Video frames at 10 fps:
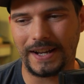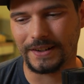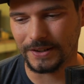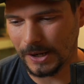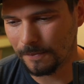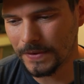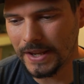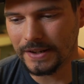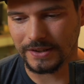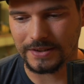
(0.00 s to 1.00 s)
I don't know.
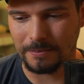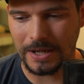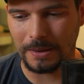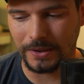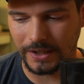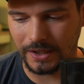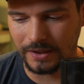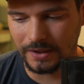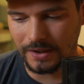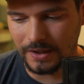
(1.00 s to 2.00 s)
Just to be able
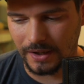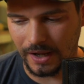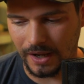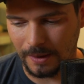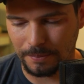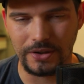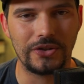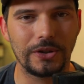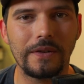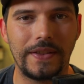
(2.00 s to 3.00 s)
to
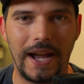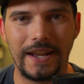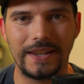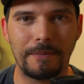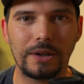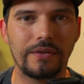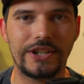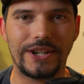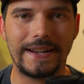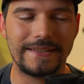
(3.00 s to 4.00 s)
preserve that in the middle of a
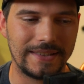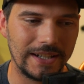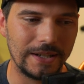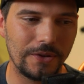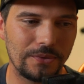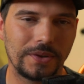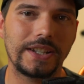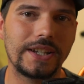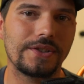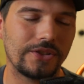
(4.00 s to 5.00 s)
giant city was
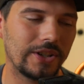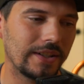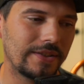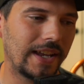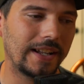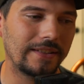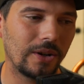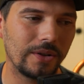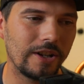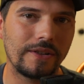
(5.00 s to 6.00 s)
really interesting. And San
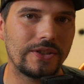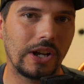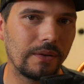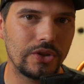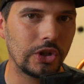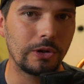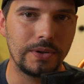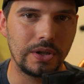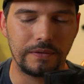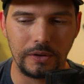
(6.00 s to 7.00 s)
Antonio itself is so
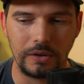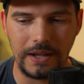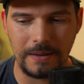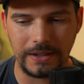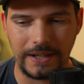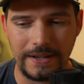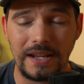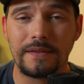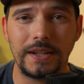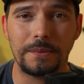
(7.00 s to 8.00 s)
beautiful. Emily and I
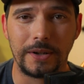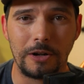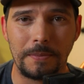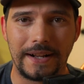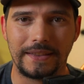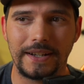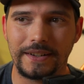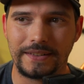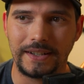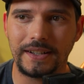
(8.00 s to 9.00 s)
definitely want to go back
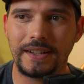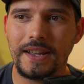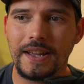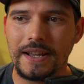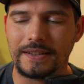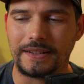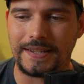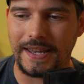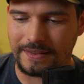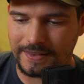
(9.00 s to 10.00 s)
there to
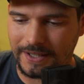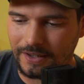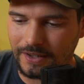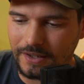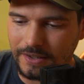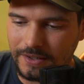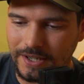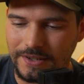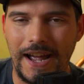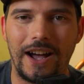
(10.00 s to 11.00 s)
take their
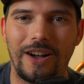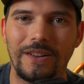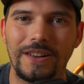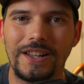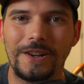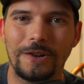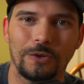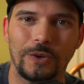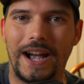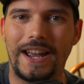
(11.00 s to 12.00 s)
canal
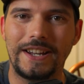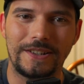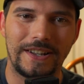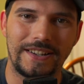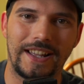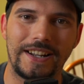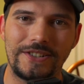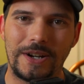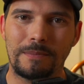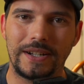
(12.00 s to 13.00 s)
ride. You can kind
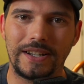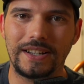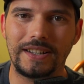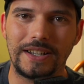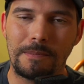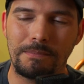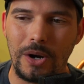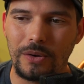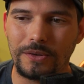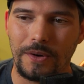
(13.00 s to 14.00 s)
of jump in a
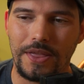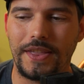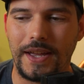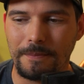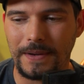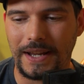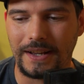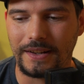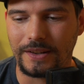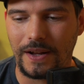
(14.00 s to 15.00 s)
boat with them,
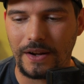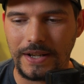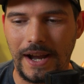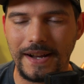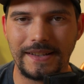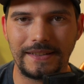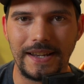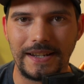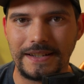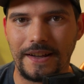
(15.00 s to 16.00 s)
and they'll have guides that
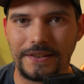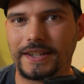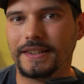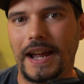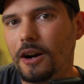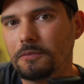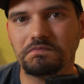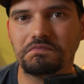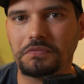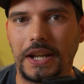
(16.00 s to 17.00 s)
take you down the canal.
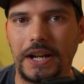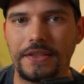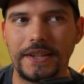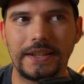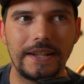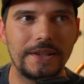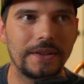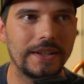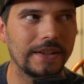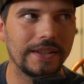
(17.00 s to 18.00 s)
And I think they
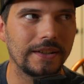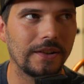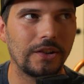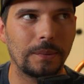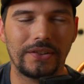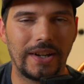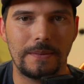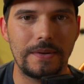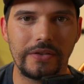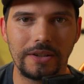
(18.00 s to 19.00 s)
do it during the Christmas
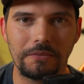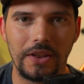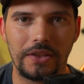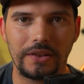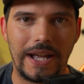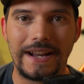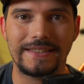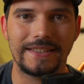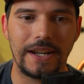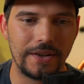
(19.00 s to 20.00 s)
time even, with
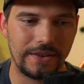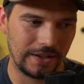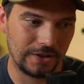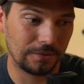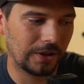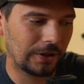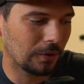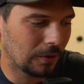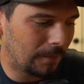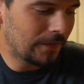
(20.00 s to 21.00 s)
lights and everything. It's really
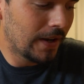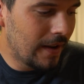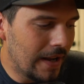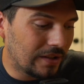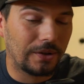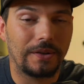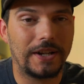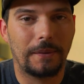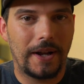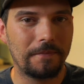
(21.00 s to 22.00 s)
cool. So
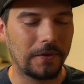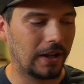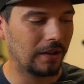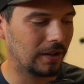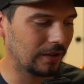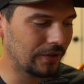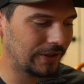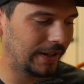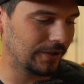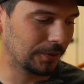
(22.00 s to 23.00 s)
anyway, along
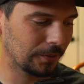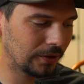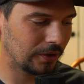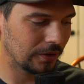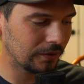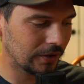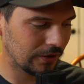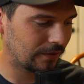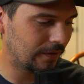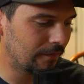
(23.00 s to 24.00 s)
those lines, those were two
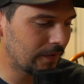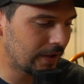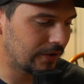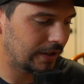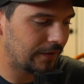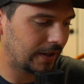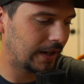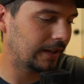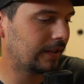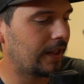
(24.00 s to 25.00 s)
just
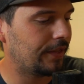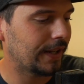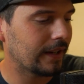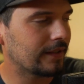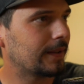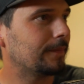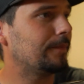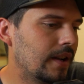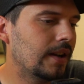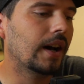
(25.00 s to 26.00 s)
significant things.
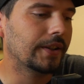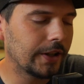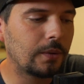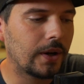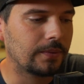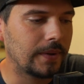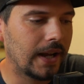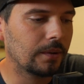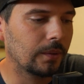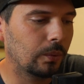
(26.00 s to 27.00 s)
Another question we
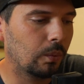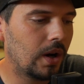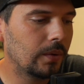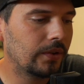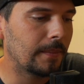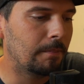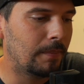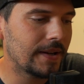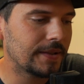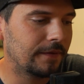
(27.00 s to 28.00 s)
had was, what was the
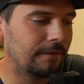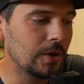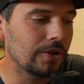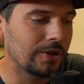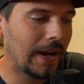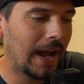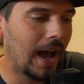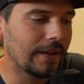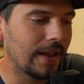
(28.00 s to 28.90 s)
best food you had?